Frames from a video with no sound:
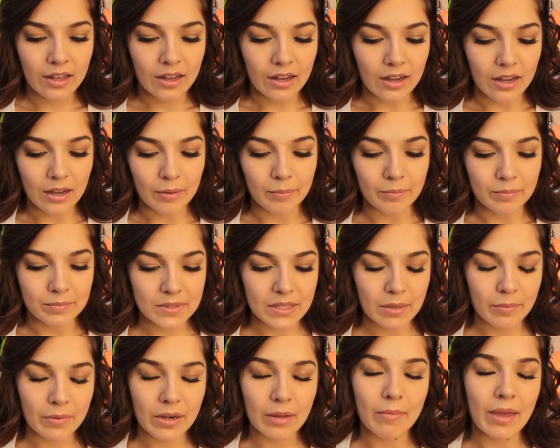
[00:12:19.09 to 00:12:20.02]
Um,
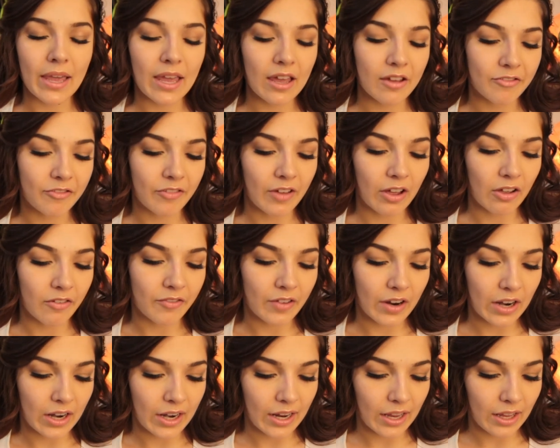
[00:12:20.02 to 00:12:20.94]
somebody may have felt
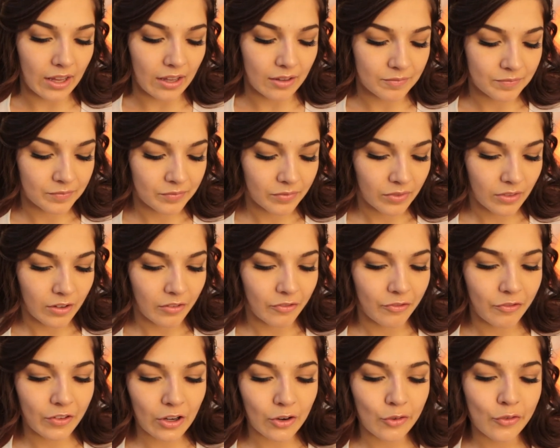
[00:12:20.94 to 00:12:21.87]
very
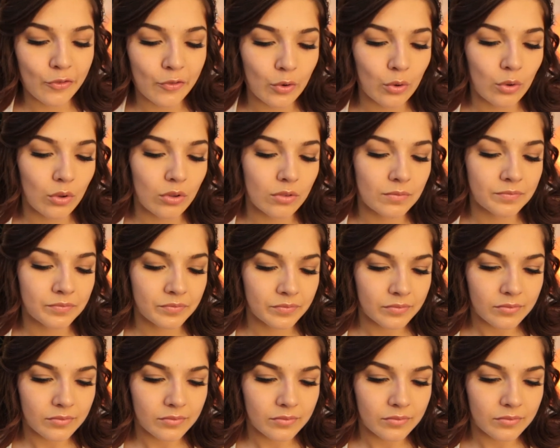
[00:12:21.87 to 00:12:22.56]
fearful,